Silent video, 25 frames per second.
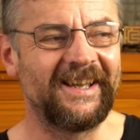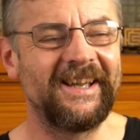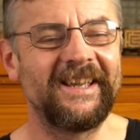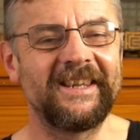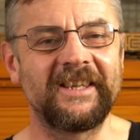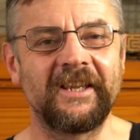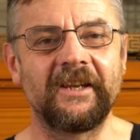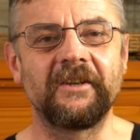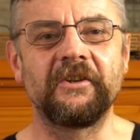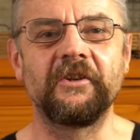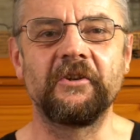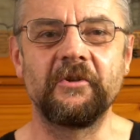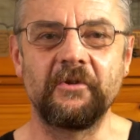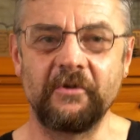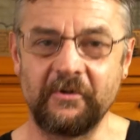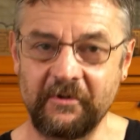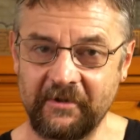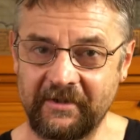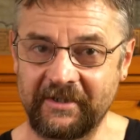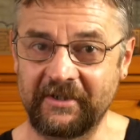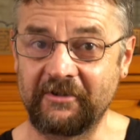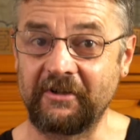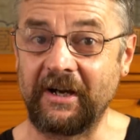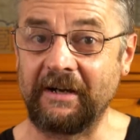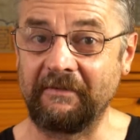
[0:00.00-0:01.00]
That
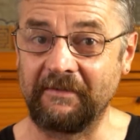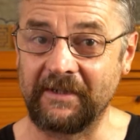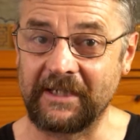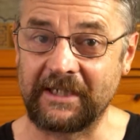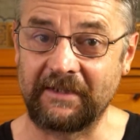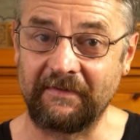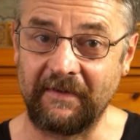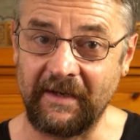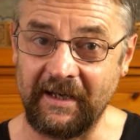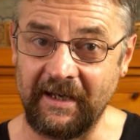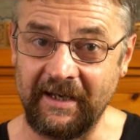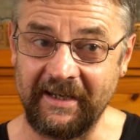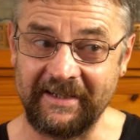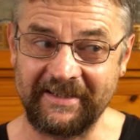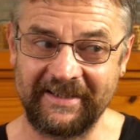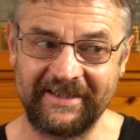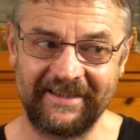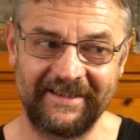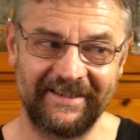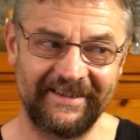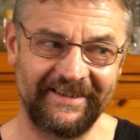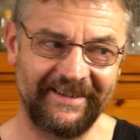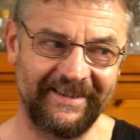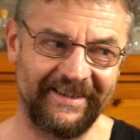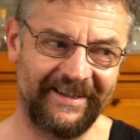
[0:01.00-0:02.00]
news travels
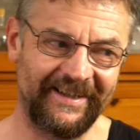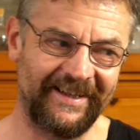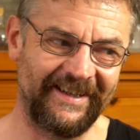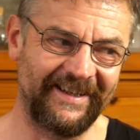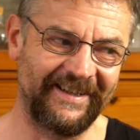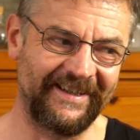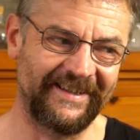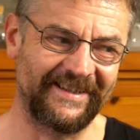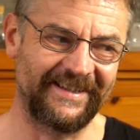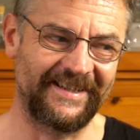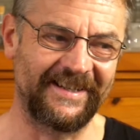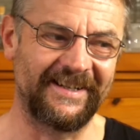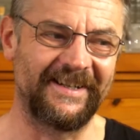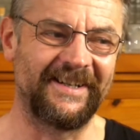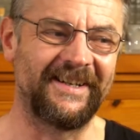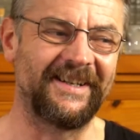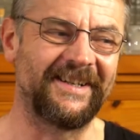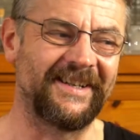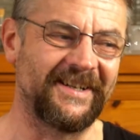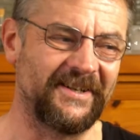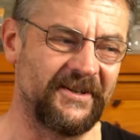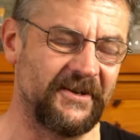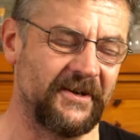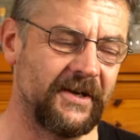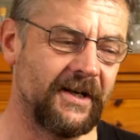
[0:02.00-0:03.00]
fast.
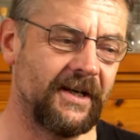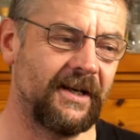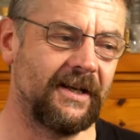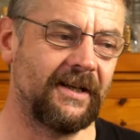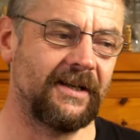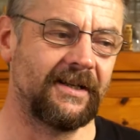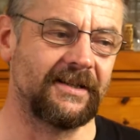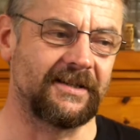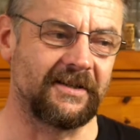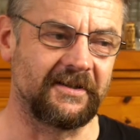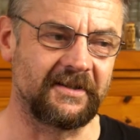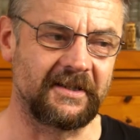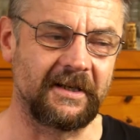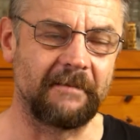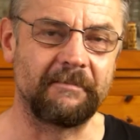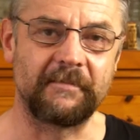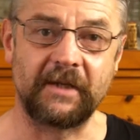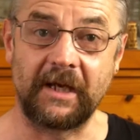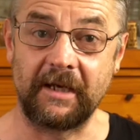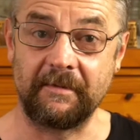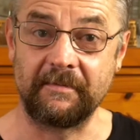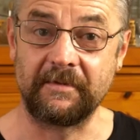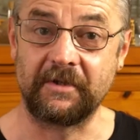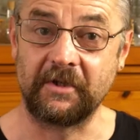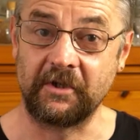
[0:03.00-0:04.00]
So
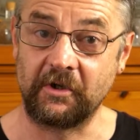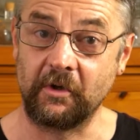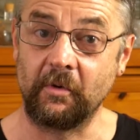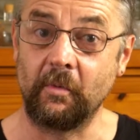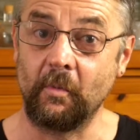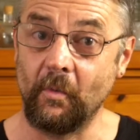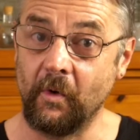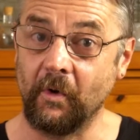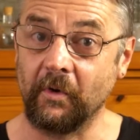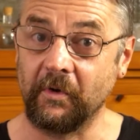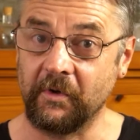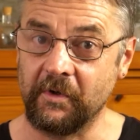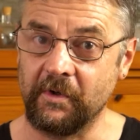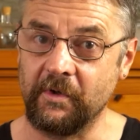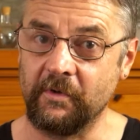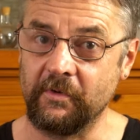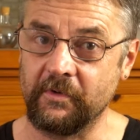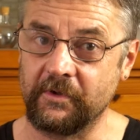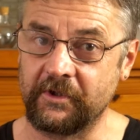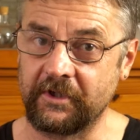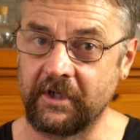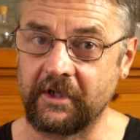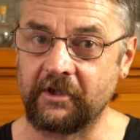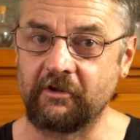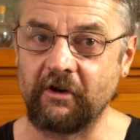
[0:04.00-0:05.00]
sometimes you don't want
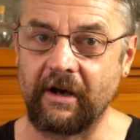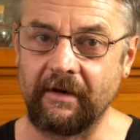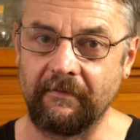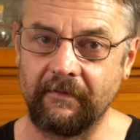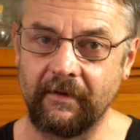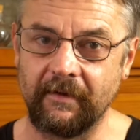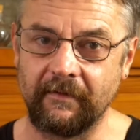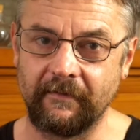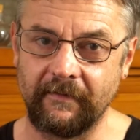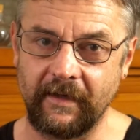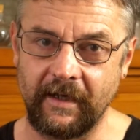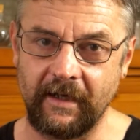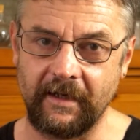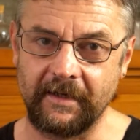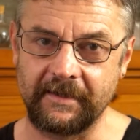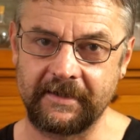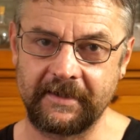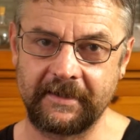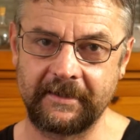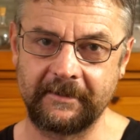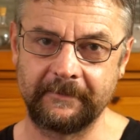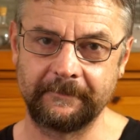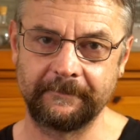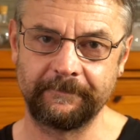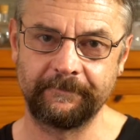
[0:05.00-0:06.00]
news to travel
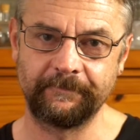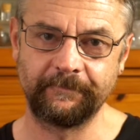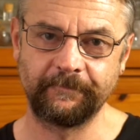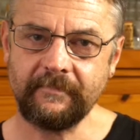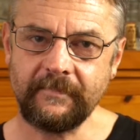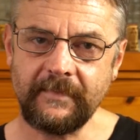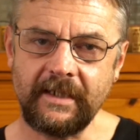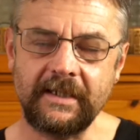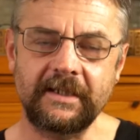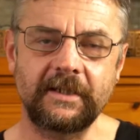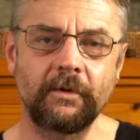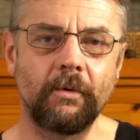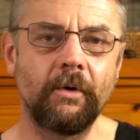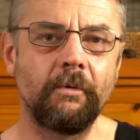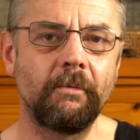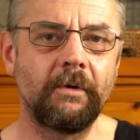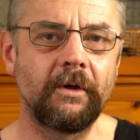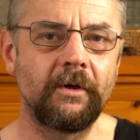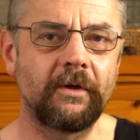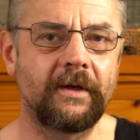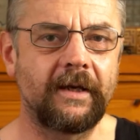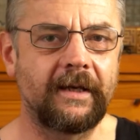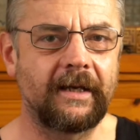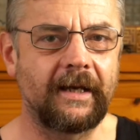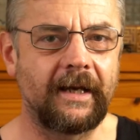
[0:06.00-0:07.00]
fast. So what we're
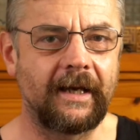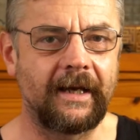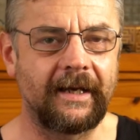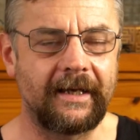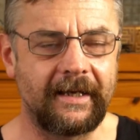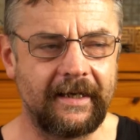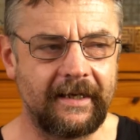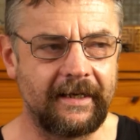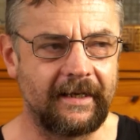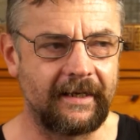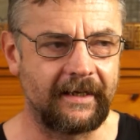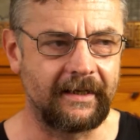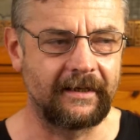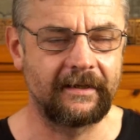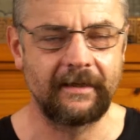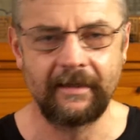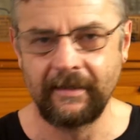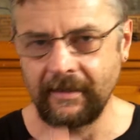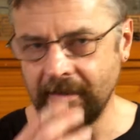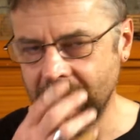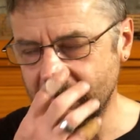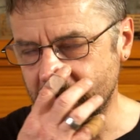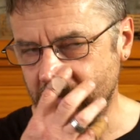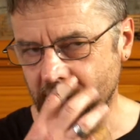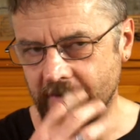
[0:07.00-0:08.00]
looking at here,
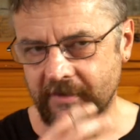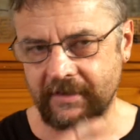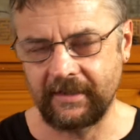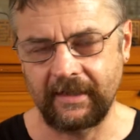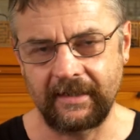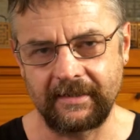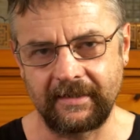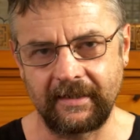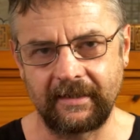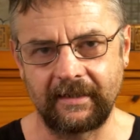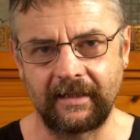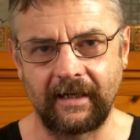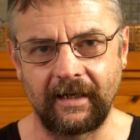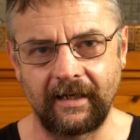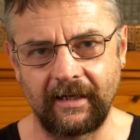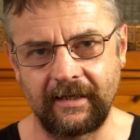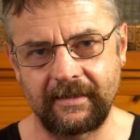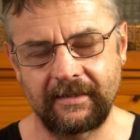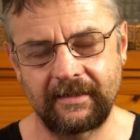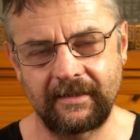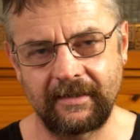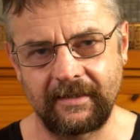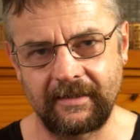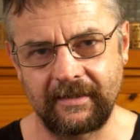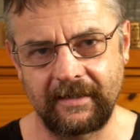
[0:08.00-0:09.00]
just as in the
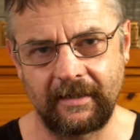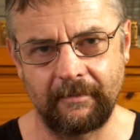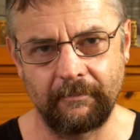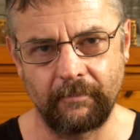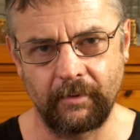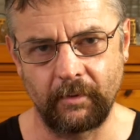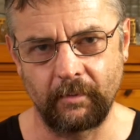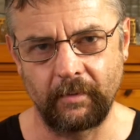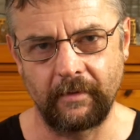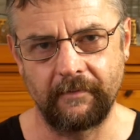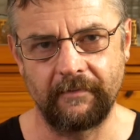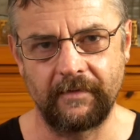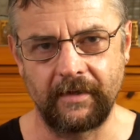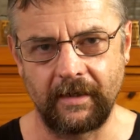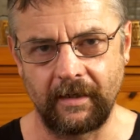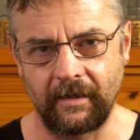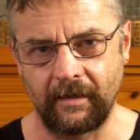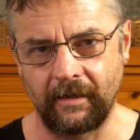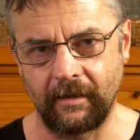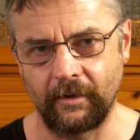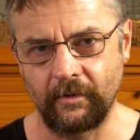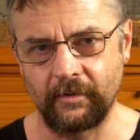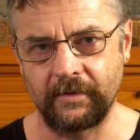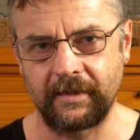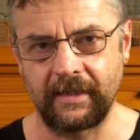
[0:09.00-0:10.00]
last example with the
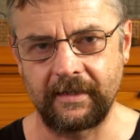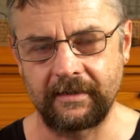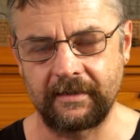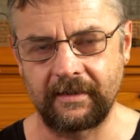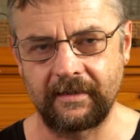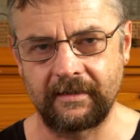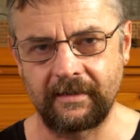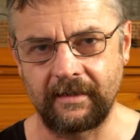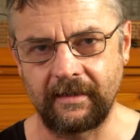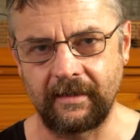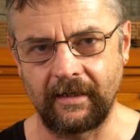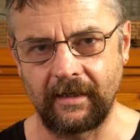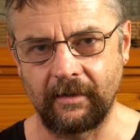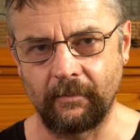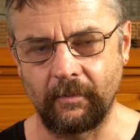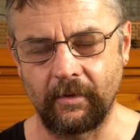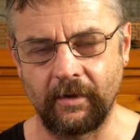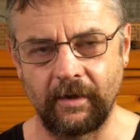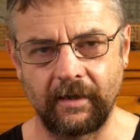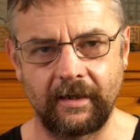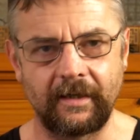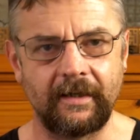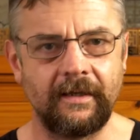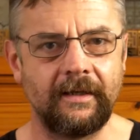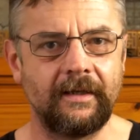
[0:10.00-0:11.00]
low density
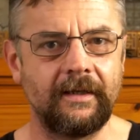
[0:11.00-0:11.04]
network,